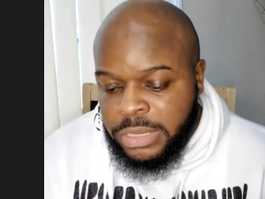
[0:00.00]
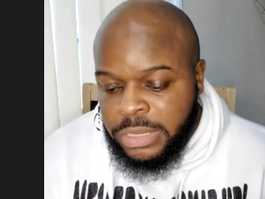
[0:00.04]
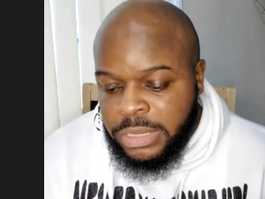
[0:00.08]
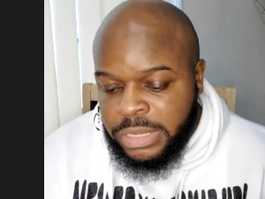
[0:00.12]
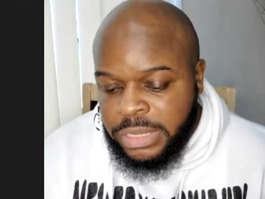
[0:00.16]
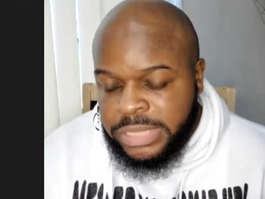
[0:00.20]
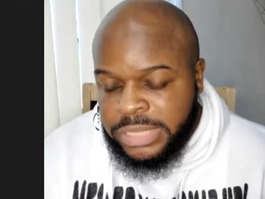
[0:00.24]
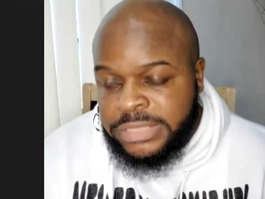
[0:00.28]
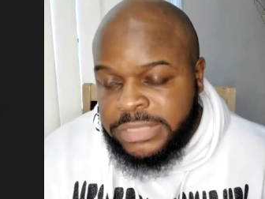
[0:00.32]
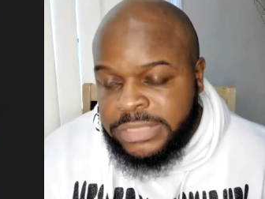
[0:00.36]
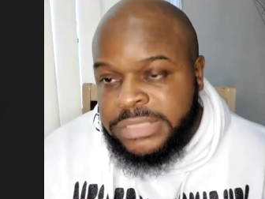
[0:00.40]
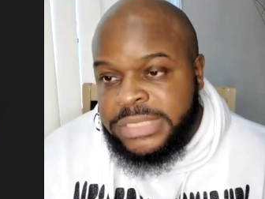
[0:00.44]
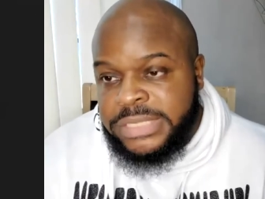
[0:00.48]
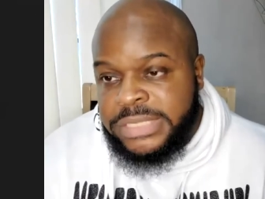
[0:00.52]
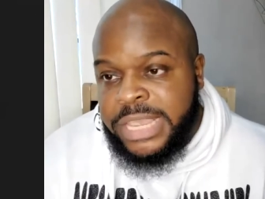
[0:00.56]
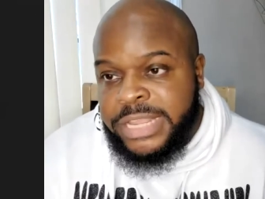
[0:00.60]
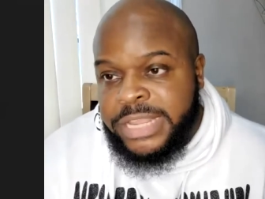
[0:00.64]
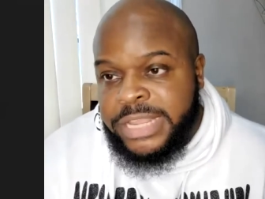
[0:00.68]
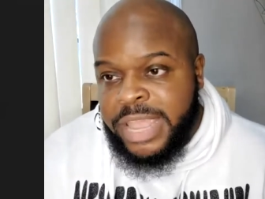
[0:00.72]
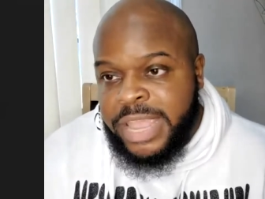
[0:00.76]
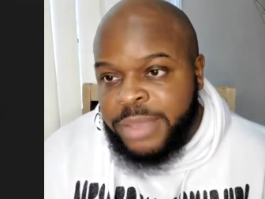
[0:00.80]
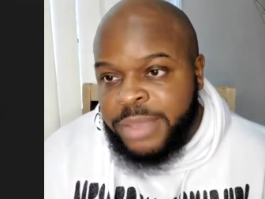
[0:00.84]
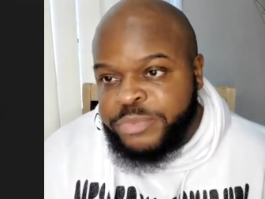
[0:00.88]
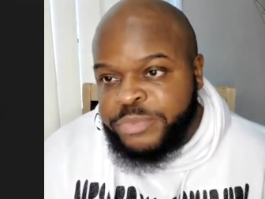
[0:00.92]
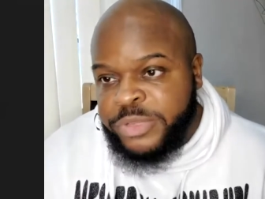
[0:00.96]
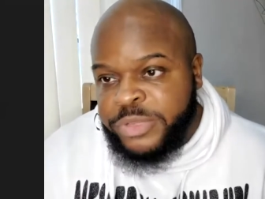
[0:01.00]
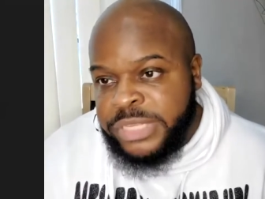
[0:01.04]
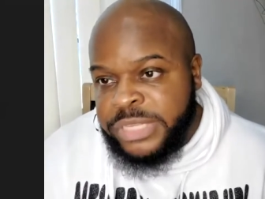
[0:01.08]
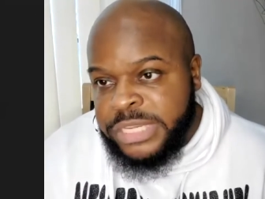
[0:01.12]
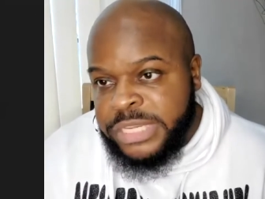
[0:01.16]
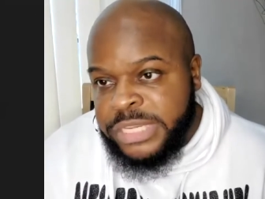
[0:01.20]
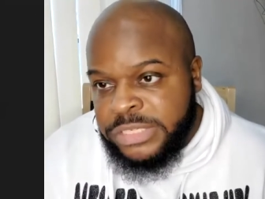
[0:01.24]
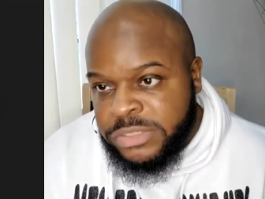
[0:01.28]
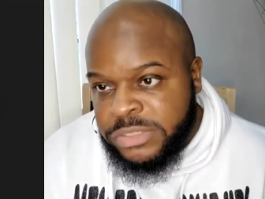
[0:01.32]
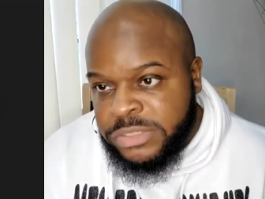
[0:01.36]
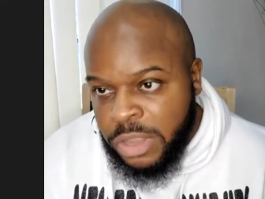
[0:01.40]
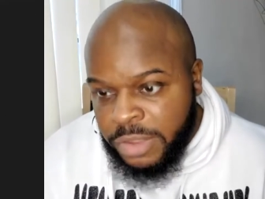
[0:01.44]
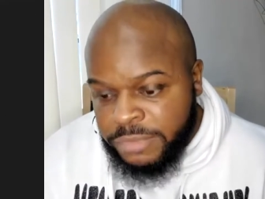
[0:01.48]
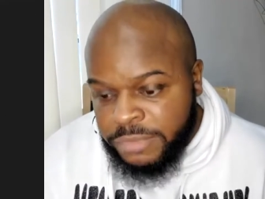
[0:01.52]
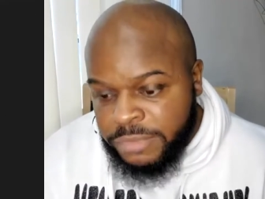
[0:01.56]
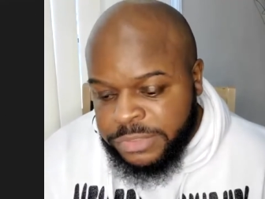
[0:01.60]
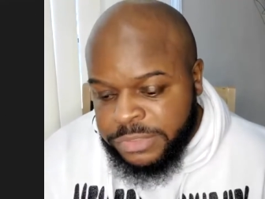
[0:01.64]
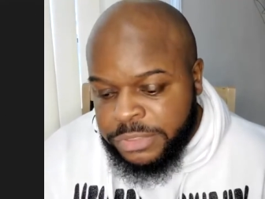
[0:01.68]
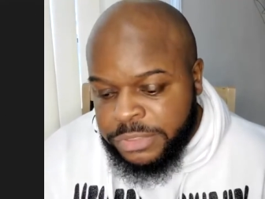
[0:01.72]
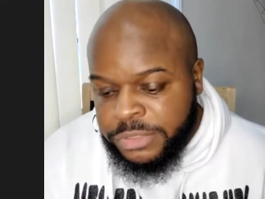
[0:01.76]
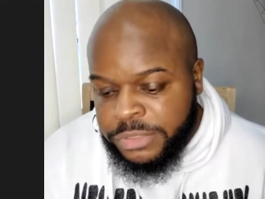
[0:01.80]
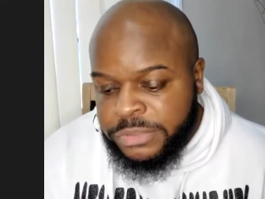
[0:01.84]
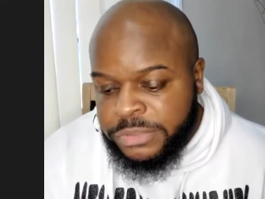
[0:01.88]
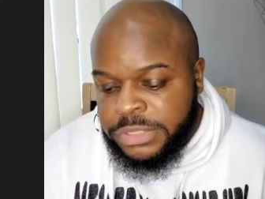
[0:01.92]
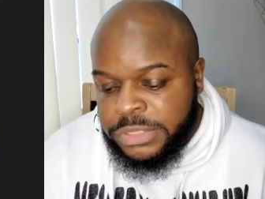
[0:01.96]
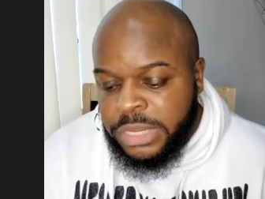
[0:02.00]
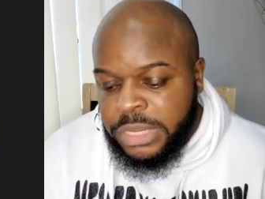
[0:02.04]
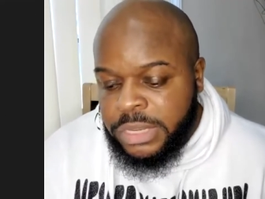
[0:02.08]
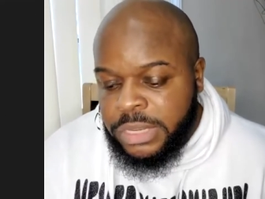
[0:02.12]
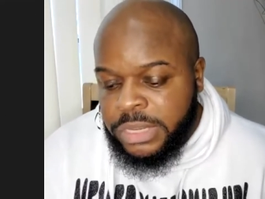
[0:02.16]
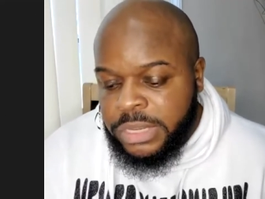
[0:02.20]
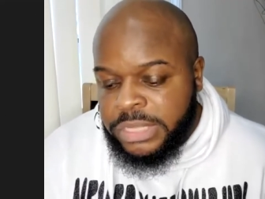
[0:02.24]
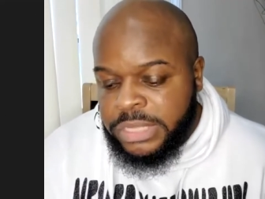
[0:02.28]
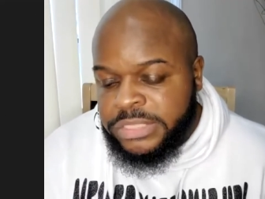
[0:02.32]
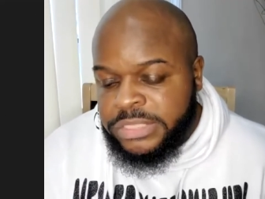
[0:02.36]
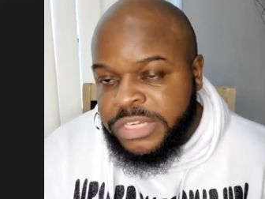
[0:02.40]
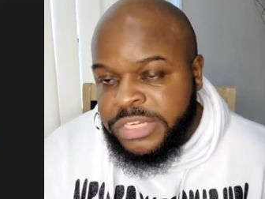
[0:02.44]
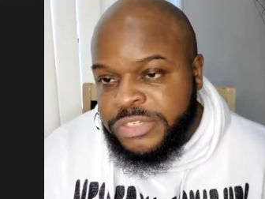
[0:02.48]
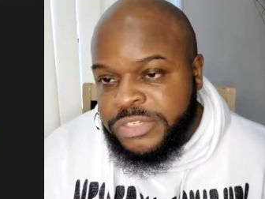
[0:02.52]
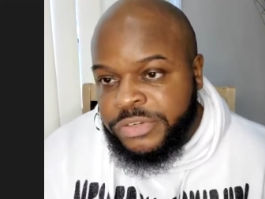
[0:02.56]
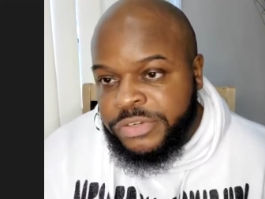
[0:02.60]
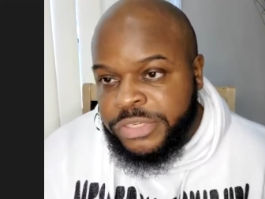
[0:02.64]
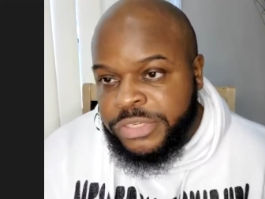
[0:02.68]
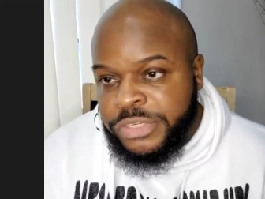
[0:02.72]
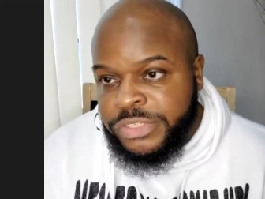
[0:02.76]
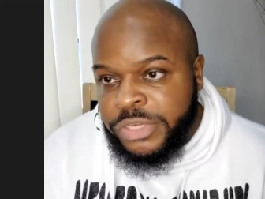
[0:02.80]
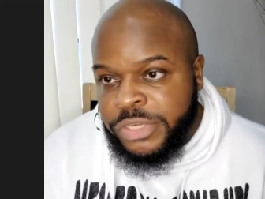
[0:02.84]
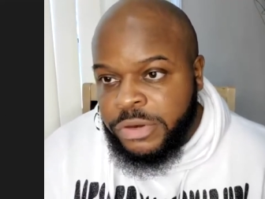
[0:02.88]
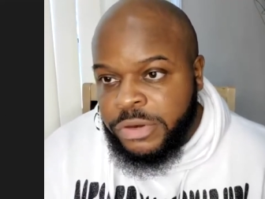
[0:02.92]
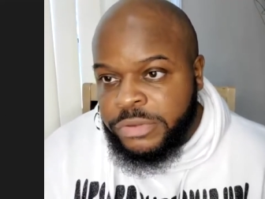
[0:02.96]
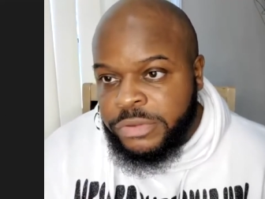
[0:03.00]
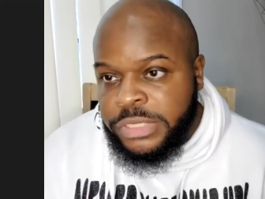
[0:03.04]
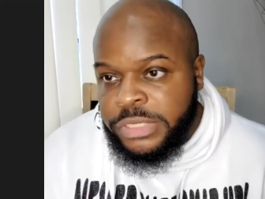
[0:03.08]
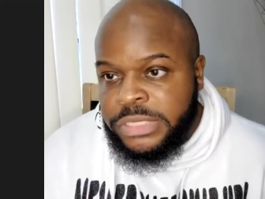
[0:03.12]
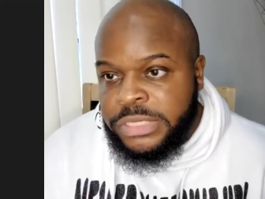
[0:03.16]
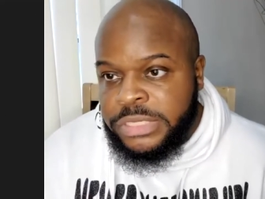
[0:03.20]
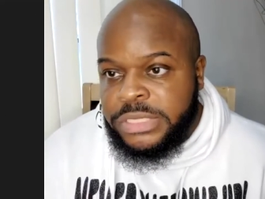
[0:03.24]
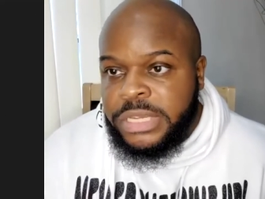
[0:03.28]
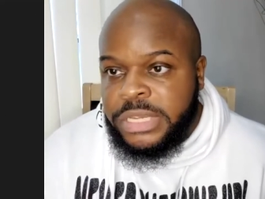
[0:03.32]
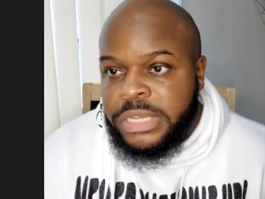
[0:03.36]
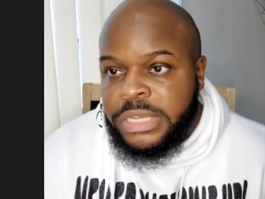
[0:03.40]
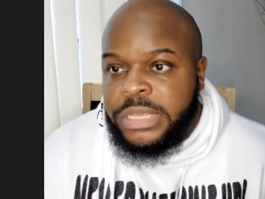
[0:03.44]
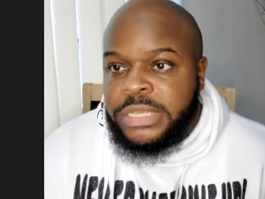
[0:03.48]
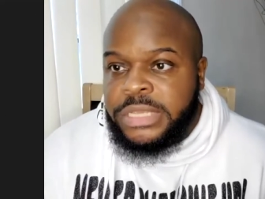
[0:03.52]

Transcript: and say that police officers and district attorneys